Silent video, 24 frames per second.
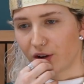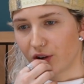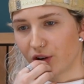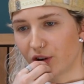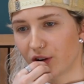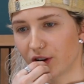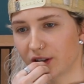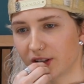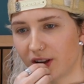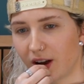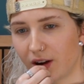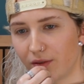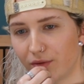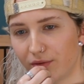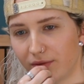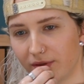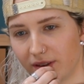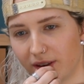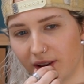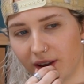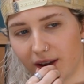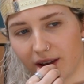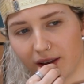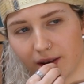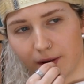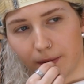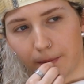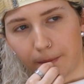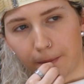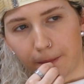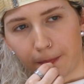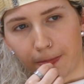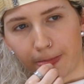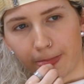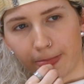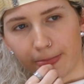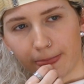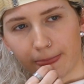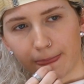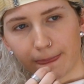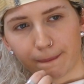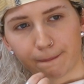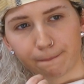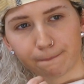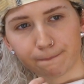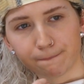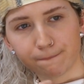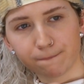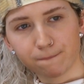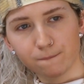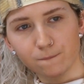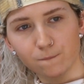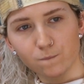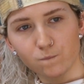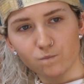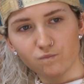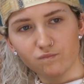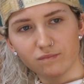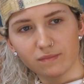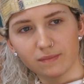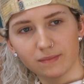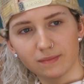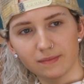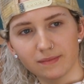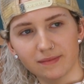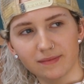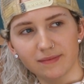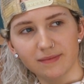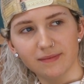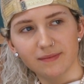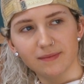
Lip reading: you thought about how do I touch those?